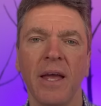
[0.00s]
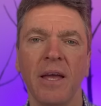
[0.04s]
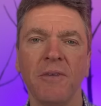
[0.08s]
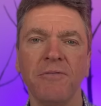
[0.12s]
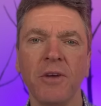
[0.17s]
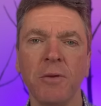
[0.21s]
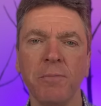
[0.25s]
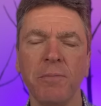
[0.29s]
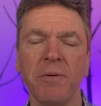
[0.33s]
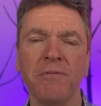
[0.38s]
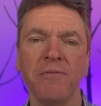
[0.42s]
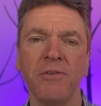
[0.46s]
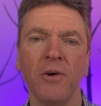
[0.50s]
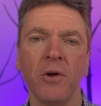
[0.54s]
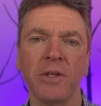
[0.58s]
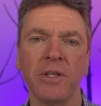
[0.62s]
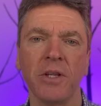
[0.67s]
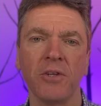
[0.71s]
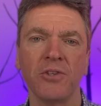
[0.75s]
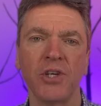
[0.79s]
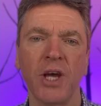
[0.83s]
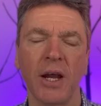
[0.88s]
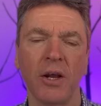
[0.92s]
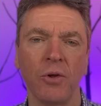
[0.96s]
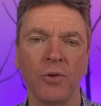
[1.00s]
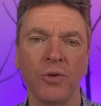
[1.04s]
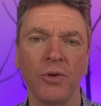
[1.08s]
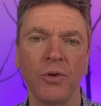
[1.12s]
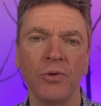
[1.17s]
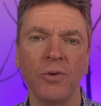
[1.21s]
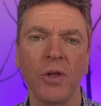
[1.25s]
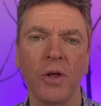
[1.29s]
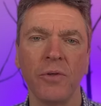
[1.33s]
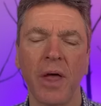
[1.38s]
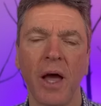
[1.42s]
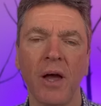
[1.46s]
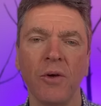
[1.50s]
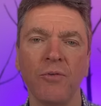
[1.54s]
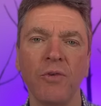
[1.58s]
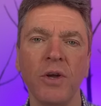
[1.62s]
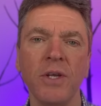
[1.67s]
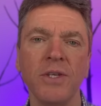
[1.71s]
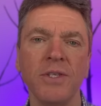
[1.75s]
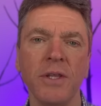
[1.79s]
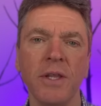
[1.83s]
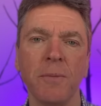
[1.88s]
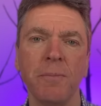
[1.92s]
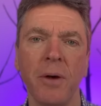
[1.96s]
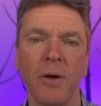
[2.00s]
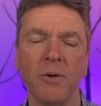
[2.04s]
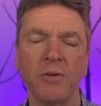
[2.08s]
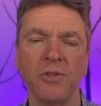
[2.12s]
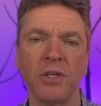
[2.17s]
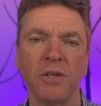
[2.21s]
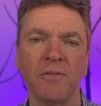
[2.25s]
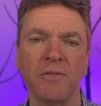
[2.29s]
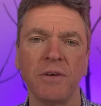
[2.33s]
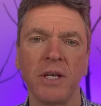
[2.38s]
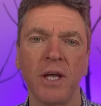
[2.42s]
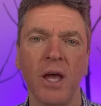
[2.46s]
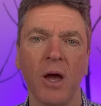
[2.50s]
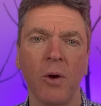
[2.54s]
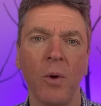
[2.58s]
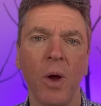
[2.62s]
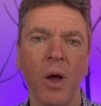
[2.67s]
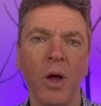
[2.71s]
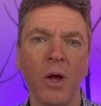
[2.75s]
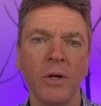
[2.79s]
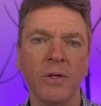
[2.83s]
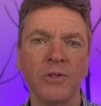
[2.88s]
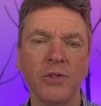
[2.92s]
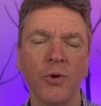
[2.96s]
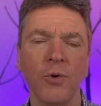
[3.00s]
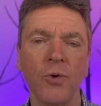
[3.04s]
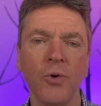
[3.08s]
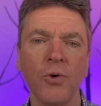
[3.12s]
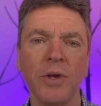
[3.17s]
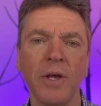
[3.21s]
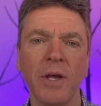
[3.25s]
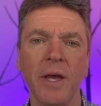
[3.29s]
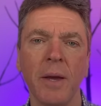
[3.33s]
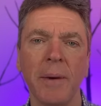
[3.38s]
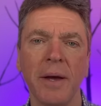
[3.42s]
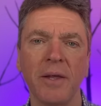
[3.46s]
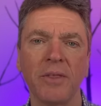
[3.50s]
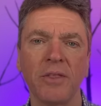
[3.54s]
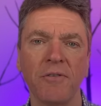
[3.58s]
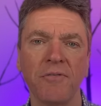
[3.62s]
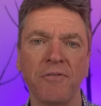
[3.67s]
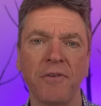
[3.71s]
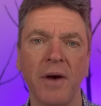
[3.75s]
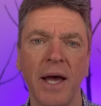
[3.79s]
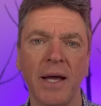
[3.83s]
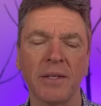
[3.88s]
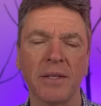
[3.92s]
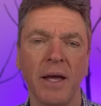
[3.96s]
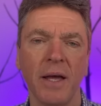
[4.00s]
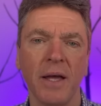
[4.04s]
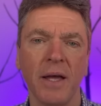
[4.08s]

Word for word: If you've been following the channel, you'll know that I recently posted a video talking about the fact